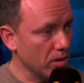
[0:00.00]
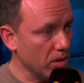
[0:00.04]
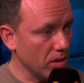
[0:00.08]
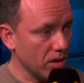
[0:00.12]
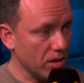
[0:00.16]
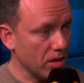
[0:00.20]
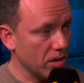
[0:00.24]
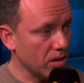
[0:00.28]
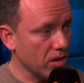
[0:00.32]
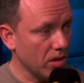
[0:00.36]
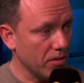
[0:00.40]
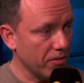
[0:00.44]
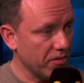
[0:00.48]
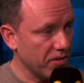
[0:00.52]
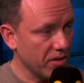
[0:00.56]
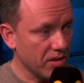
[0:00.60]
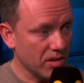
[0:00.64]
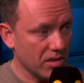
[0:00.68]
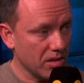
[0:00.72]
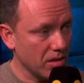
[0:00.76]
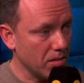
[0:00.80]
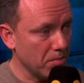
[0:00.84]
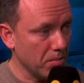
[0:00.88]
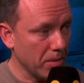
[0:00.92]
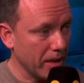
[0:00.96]
but look at the
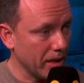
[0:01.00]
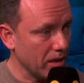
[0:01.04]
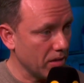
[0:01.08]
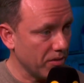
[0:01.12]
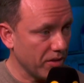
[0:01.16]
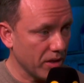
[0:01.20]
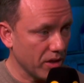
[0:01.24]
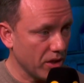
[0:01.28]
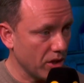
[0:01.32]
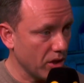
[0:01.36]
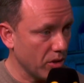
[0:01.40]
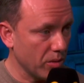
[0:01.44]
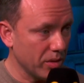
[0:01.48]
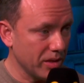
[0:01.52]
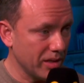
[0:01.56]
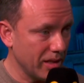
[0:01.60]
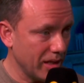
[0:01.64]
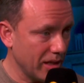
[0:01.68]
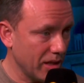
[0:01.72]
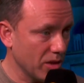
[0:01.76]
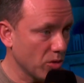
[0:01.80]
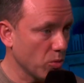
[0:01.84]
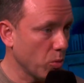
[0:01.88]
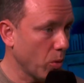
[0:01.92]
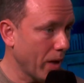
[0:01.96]
confidence that Michael van Gerwen
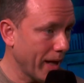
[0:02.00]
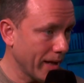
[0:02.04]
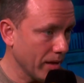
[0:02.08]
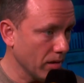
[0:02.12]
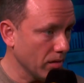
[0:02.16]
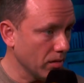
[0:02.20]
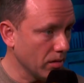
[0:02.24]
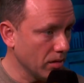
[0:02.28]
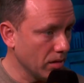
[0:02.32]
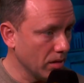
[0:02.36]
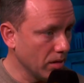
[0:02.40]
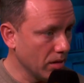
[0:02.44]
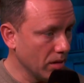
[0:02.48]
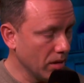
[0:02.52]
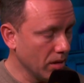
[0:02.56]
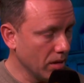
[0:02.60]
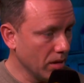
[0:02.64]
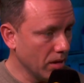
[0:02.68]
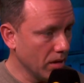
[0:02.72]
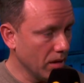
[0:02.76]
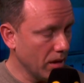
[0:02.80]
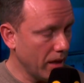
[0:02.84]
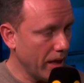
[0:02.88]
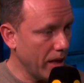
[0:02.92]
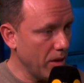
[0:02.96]
did as well.
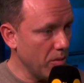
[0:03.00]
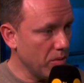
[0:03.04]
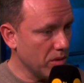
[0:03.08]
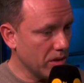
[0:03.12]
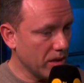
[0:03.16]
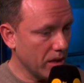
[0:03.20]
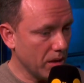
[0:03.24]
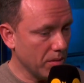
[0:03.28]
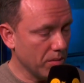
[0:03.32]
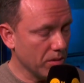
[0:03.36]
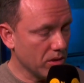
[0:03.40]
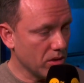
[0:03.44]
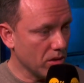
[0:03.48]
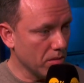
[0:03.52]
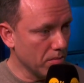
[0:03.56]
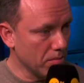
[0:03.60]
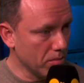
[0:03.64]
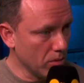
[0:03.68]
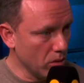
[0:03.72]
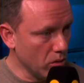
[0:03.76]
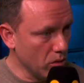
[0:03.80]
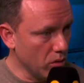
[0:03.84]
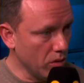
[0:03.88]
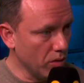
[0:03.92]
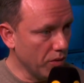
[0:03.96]
He was able to
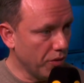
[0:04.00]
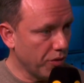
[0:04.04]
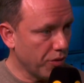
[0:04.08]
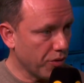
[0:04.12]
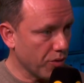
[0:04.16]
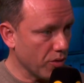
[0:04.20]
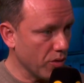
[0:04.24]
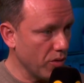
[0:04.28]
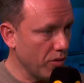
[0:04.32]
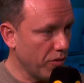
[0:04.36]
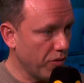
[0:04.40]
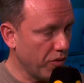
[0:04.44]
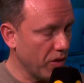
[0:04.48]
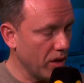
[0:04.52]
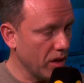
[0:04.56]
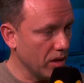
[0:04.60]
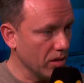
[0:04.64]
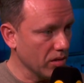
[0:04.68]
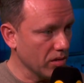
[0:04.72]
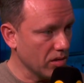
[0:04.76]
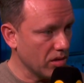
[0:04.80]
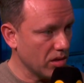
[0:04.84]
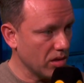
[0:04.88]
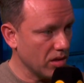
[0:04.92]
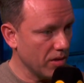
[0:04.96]
move through
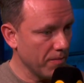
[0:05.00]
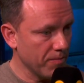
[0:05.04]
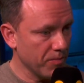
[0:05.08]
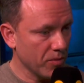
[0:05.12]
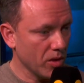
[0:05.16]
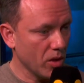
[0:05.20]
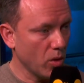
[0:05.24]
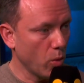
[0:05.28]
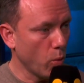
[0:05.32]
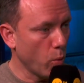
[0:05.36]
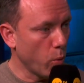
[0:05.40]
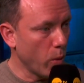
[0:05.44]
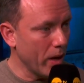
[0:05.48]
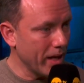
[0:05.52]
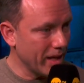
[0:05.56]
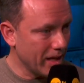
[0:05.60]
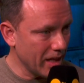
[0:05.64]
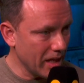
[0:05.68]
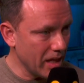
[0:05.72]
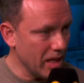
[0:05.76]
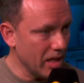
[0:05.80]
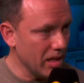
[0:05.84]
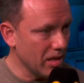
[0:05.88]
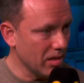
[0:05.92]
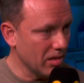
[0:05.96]
fields with
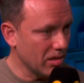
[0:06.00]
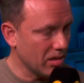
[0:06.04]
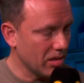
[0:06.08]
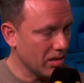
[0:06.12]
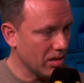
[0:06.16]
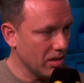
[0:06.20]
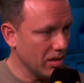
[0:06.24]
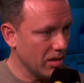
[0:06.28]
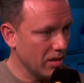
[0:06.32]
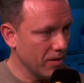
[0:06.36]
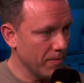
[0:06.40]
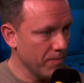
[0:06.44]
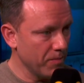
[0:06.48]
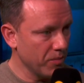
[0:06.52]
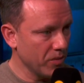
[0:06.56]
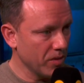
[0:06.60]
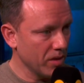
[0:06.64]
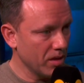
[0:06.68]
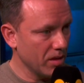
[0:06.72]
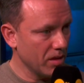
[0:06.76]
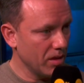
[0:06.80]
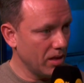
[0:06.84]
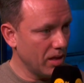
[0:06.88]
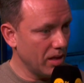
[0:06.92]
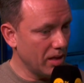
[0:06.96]
ease.
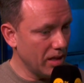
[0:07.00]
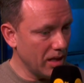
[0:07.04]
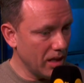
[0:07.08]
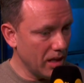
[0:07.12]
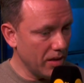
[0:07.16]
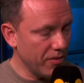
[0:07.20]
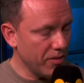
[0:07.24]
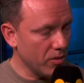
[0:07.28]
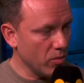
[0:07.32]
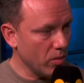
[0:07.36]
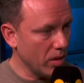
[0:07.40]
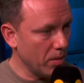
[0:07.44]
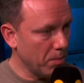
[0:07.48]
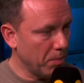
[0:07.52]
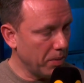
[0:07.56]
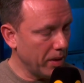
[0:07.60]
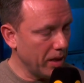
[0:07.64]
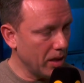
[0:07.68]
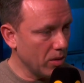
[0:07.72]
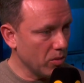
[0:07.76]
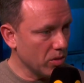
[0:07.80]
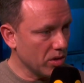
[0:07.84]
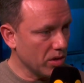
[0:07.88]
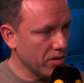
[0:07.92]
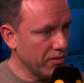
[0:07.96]
And even when
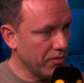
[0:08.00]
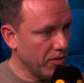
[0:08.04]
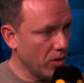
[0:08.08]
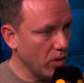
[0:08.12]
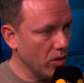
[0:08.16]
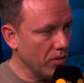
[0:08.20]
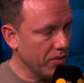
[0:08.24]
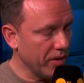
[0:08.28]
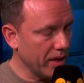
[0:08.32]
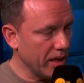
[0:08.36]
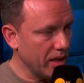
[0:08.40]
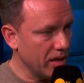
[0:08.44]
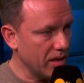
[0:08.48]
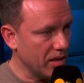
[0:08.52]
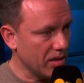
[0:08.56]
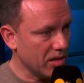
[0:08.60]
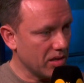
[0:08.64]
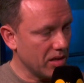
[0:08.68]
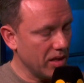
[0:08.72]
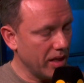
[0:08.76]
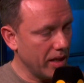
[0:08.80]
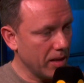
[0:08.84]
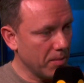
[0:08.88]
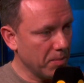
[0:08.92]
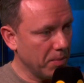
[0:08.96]
Peter was evolving into
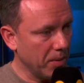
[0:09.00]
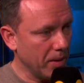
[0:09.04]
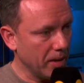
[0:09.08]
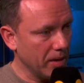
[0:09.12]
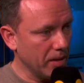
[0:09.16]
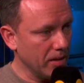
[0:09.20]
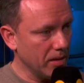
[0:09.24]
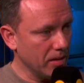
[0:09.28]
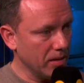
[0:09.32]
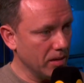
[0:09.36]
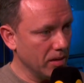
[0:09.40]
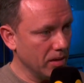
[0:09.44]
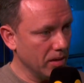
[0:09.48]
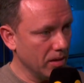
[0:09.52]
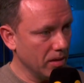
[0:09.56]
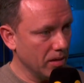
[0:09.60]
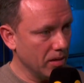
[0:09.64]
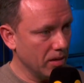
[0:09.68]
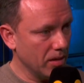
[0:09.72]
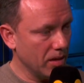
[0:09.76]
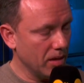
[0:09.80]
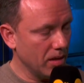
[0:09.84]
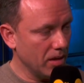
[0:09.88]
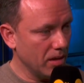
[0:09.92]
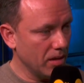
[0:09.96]
snakebite,
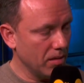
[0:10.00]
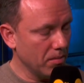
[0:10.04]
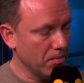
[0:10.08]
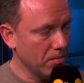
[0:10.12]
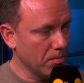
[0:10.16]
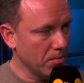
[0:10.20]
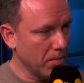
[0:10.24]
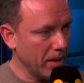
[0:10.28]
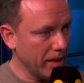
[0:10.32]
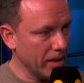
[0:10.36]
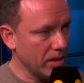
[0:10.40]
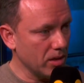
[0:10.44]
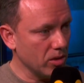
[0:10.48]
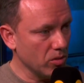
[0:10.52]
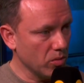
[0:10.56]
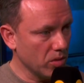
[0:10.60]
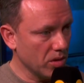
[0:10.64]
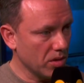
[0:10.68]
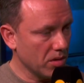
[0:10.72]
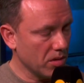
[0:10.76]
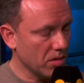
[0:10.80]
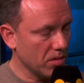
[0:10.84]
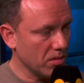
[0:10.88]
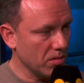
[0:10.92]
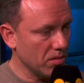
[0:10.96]
Michael
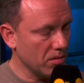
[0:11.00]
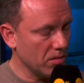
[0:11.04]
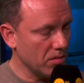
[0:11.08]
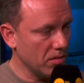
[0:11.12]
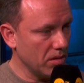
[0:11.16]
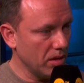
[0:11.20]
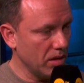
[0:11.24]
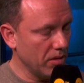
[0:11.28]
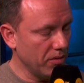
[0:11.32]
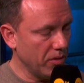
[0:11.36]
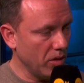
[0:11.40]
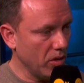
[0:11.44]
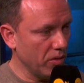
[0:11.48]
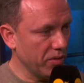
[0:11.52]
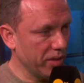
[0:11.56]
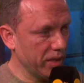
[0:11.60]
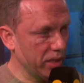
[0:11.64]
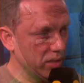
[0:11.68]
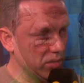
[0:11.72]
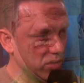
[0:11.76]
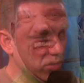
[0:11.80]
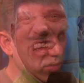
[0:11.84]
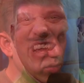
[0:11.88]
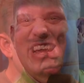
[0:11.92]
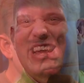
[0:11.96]
was evolving
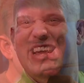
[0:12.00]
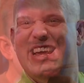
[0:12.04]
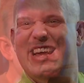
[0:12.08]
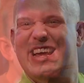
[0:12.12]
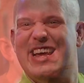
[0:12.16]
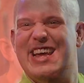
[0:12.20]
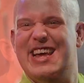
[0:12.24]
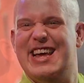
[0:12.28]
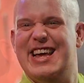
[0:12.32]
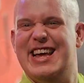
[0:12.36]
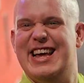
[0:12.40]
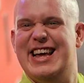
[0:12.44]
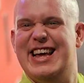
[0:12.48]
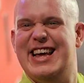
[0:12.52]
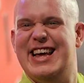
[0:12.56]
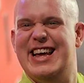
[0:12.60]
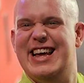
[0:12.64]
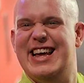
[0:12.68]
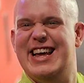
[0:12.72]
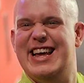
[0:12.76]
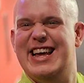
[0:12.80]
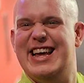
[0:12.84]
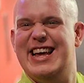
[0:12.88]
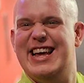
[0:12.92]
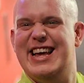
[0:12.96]
into another
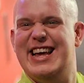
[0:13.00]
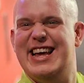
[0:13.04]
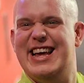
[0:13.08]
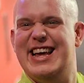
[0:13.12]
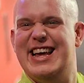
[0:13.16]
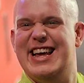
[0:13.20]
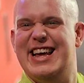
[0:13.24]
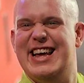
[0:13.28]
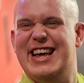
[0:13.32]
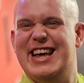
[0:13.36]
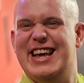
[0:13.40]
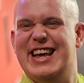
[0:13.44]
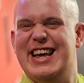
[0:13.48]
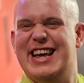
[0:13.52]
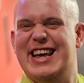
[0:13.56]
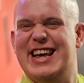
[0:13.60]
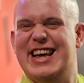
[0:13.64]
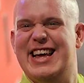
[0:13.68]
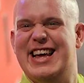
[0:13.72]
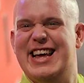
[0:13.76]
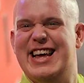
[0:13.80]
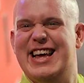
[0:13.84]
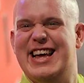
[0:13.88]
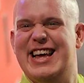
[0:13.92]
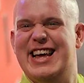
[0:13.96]
version of Mighty Mike that we'd
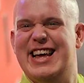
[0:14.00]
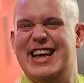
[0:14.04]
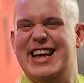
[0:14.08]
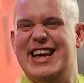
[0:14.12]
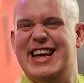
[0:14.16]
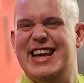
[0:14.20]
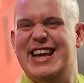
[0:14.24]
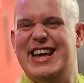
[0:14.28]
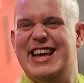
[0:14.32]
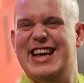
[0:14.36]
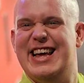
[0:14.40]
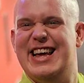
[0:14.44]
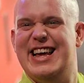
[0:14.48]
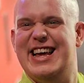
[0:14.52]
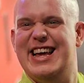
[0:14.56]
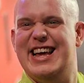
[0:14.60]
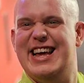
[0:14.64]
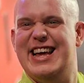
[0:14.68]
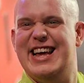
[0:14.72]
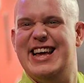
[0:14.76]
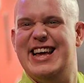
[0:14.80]
never seen before.